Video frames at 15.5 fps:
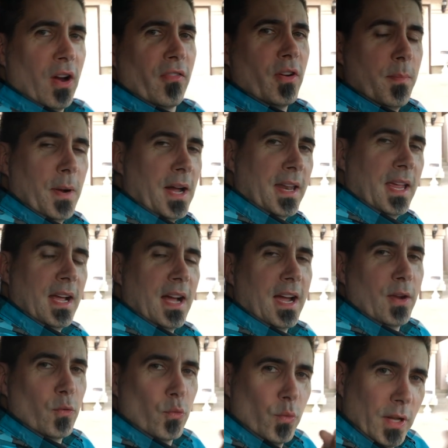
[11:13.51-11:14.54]
everybody, I
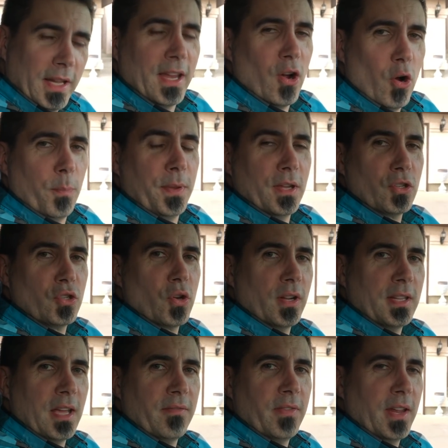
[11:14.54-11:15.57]
really hope you
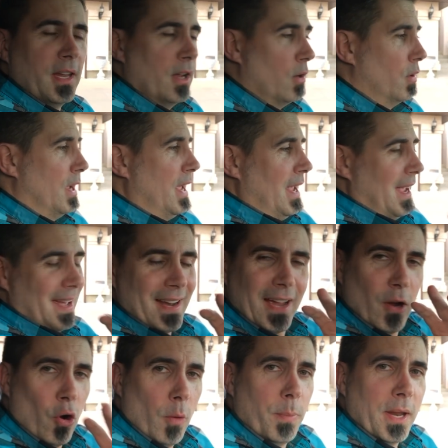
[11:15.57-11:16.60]
enjoyed that video and I
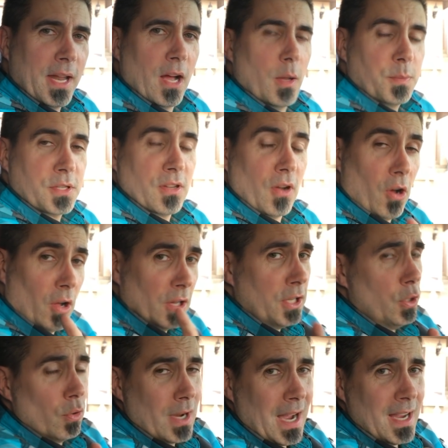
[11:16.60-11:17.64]
hope it helps all
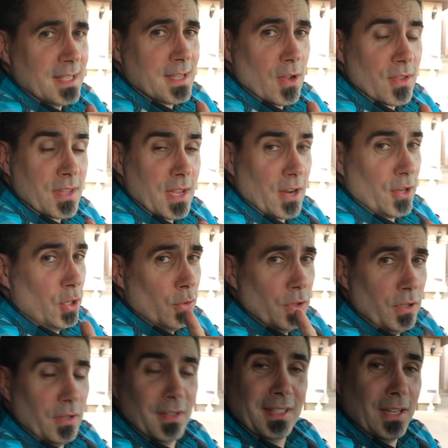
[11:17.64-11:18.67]
you guys out there,
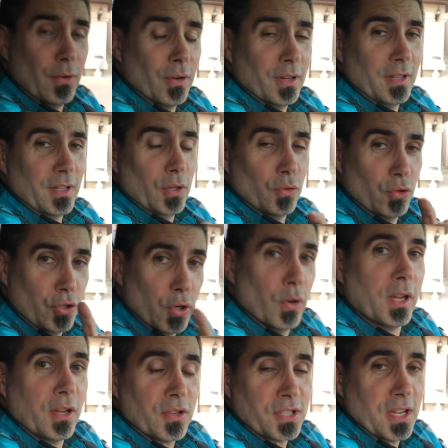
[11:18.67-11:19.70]
you
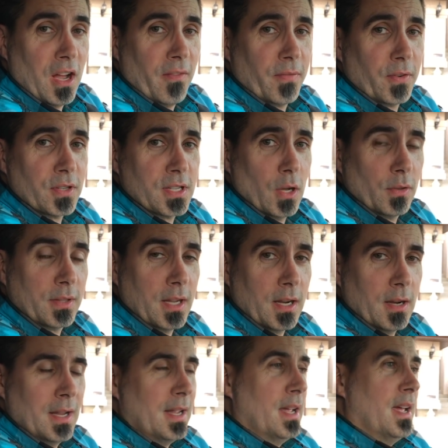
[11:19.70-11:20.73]
do-it-yourselfers out
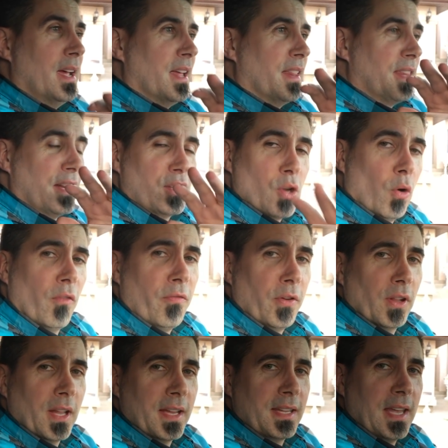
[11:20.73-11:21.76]
there that don't
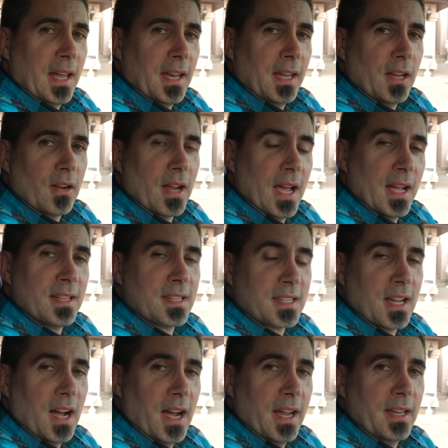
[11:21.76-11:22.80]
feel like getting your hands
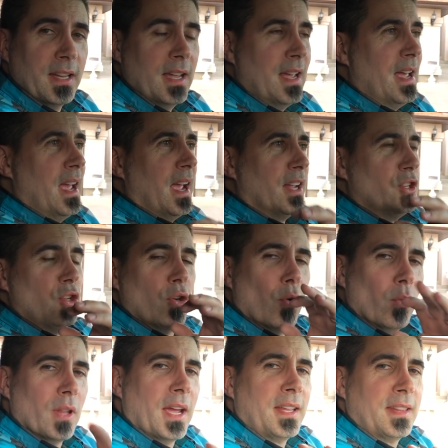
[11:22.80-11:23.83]
tied and you
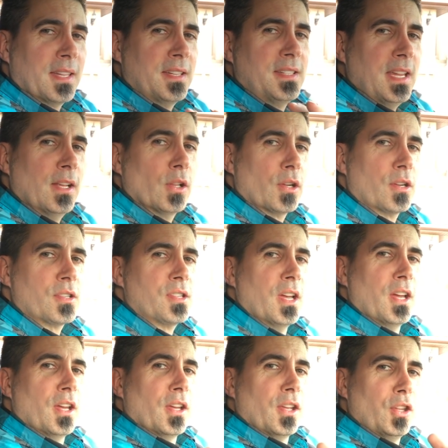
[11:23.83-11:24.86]
don't like the dealers
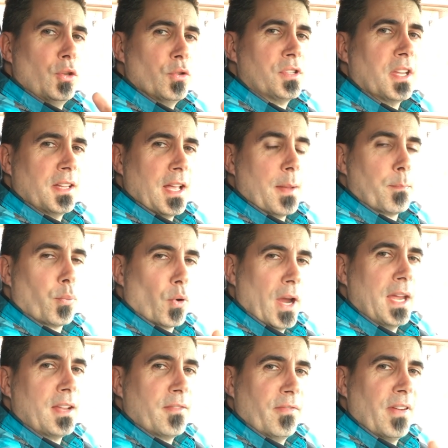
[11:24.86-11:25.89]
using that
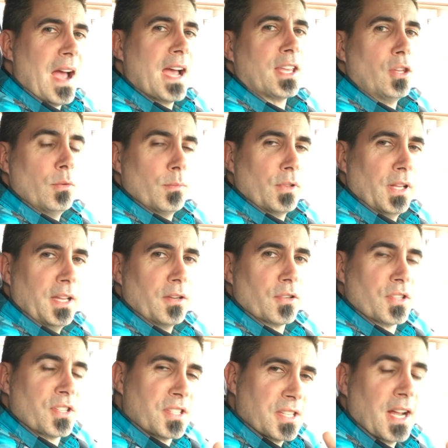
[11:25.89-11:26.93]
brake vacuum cleaner,
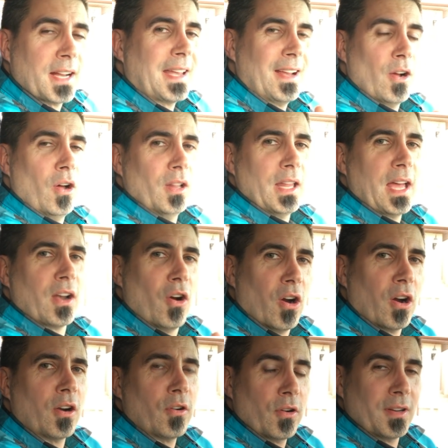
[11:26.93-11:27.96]
sucking all that
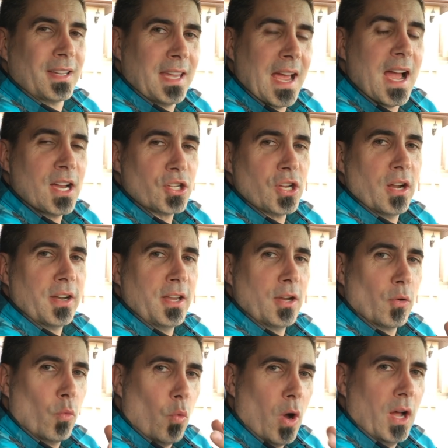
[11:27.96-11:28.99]
hard-earned cash out of
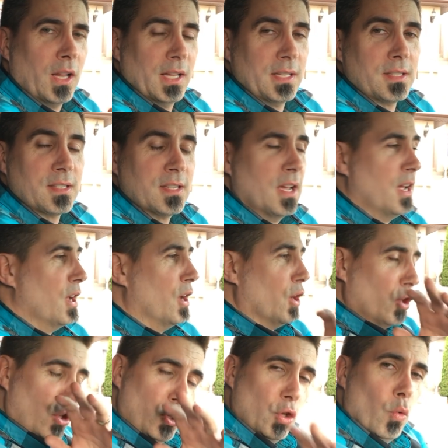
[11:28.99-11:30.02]
your wallets.
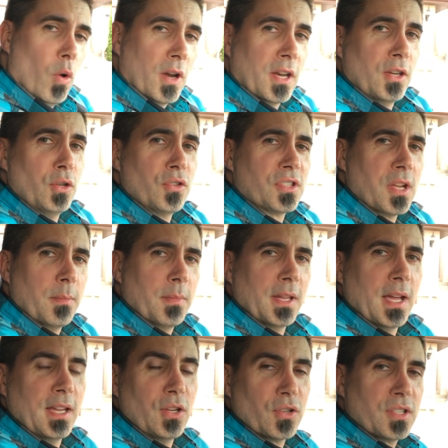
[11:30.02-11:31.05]
You want to do some of
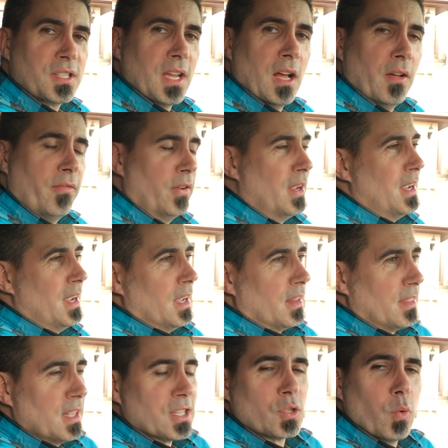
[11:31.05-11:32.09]
that yourself.
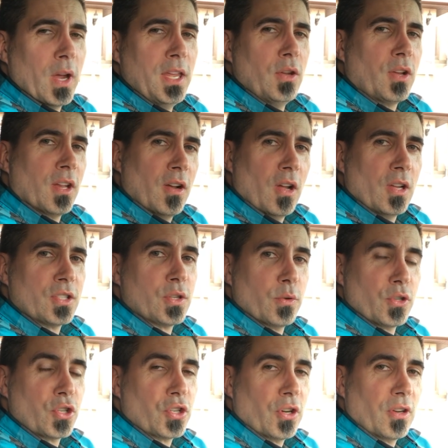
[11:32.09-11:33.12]
This way you can also
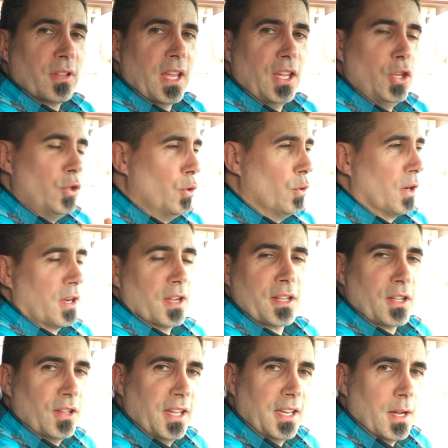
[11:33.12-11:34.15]
ensure that you do a good
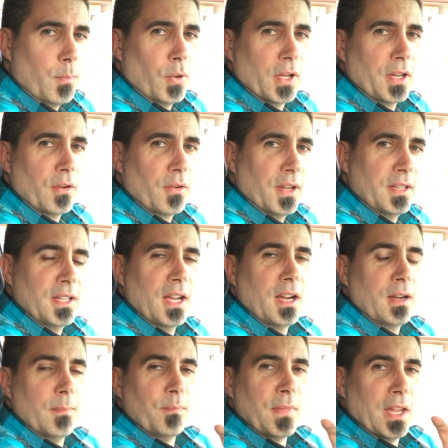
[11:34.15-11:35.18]
cleanup while you're in
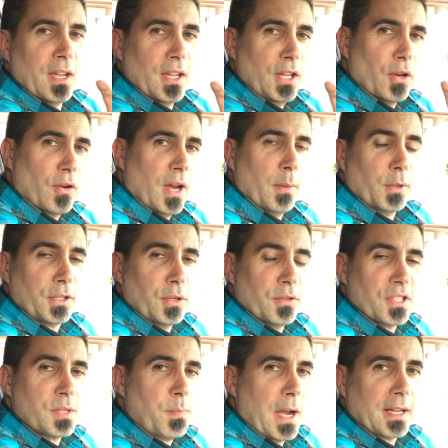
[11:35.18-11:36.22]
there. You're able to
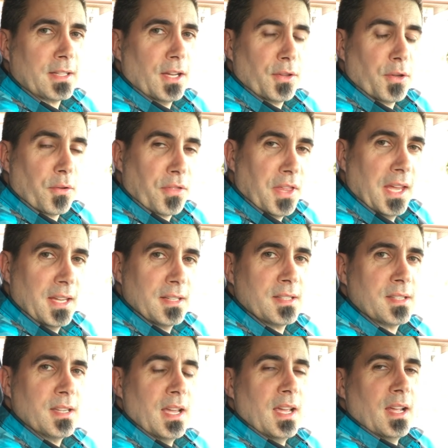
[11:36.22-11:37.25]
inspect other
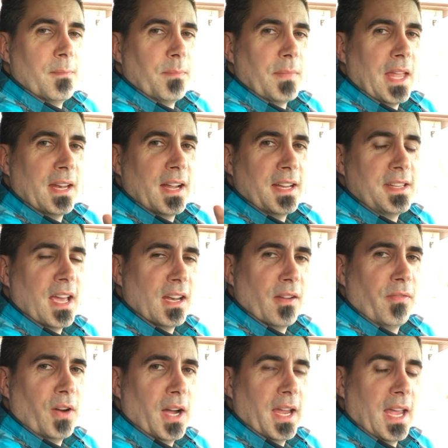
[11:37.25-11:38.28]
things and
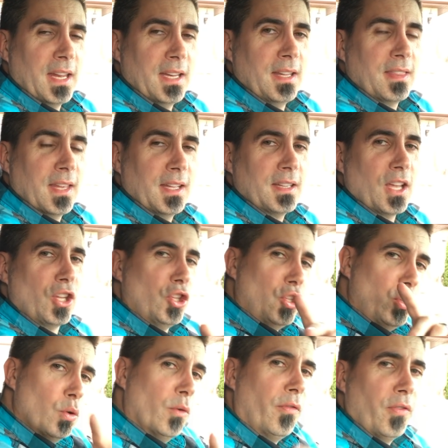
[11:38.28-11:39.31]
identify anything that
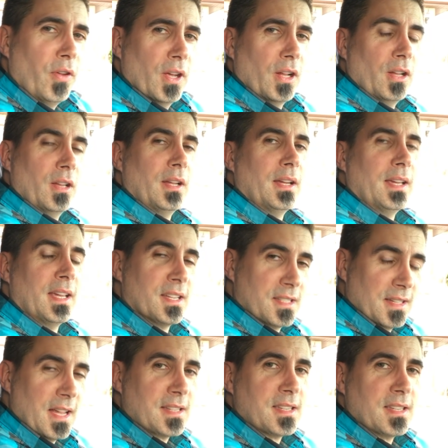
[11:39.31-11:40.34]
you feel is
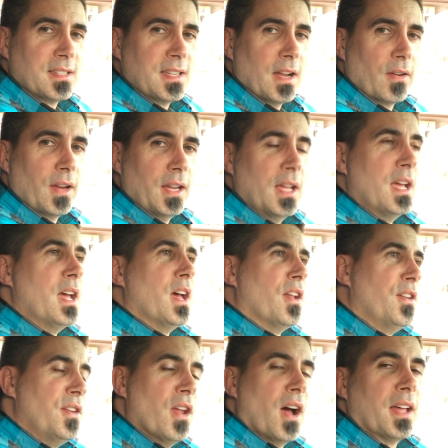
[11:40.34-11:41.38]
necessary.
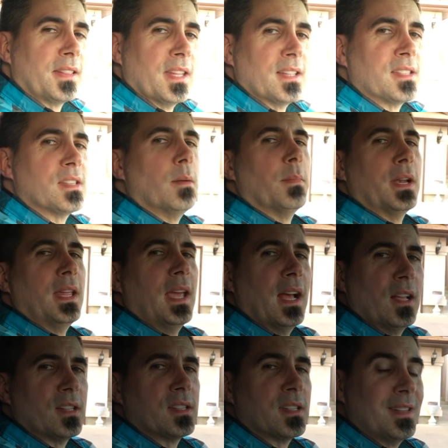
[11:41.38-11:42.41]
Not that somebody
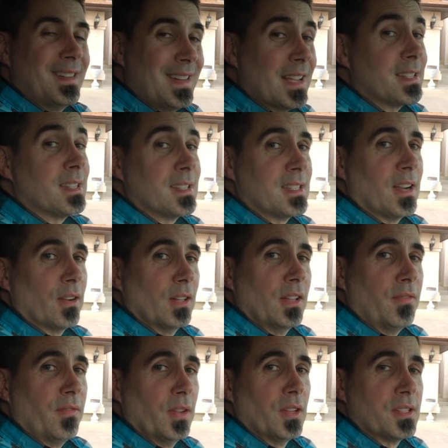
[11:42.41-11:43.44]
else necessarily
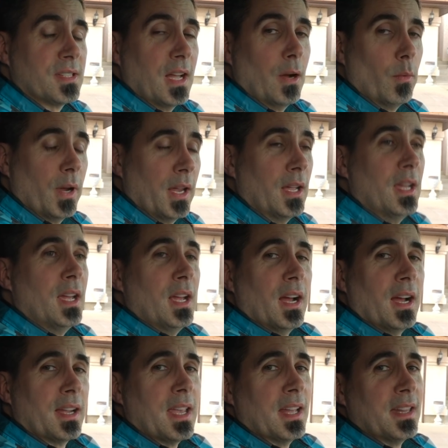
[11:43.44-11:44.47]
feels that way.
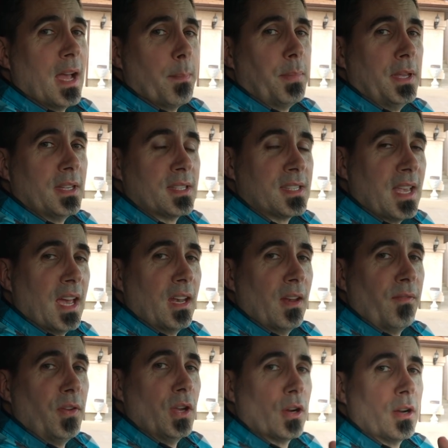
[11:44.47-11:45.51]
Again, that being said,
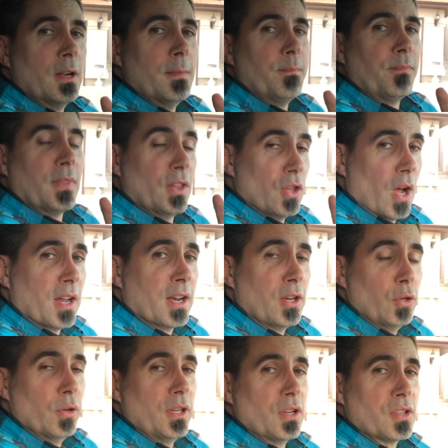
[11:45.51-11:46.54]
if you're not a
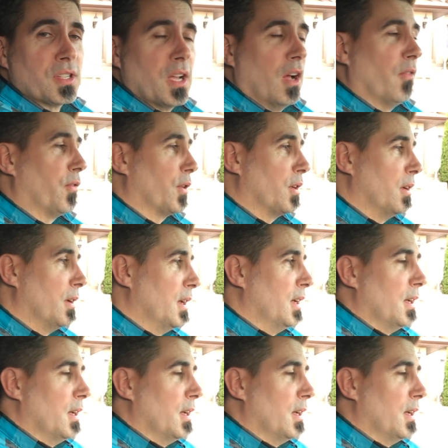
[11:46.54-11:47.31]
do-it-yourselfer,